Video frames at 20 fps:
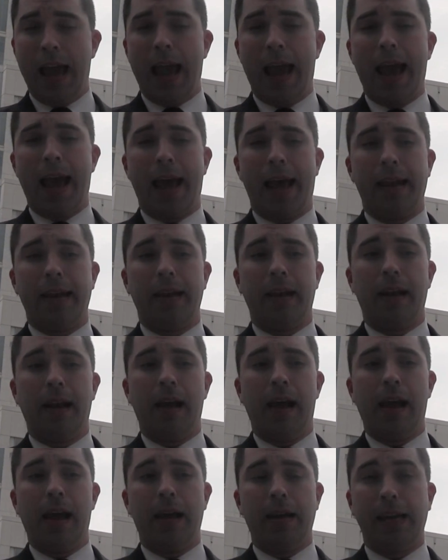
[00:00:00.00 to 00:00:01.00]

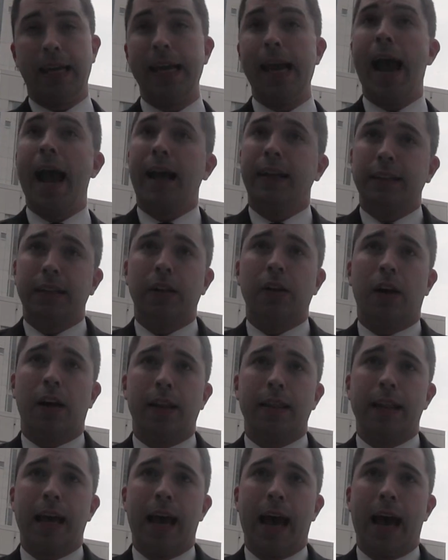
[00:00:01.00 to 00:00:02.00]
and he acted
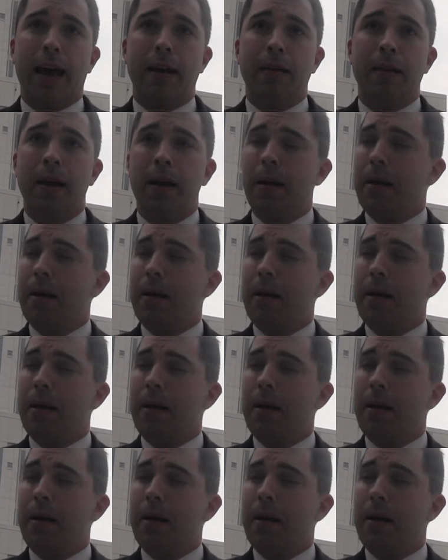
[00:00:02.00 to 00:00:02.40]
on that,